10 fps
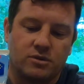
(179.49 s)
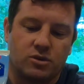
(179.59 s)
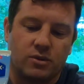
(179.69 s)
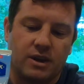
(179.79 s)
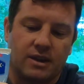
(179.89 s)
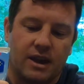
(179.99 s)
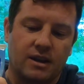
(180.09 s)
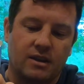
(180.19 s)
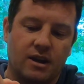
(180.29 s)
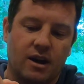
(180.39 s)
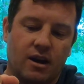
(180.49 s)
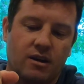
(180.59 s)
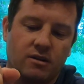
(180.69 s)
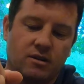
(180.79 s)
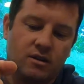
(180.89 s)
So we get that in
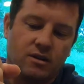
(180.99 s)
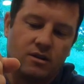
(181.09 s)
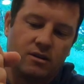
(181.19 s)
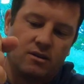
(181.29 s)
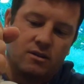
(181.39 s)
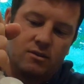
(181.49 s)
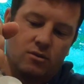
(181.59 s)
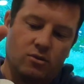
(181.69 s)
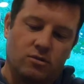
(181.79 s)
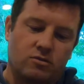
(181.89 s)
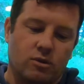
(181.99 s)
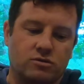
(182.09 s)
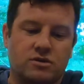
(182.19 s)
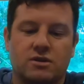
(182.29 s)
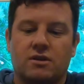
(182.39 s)
there. Oh,
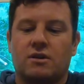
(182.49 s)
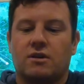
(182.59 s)
gross.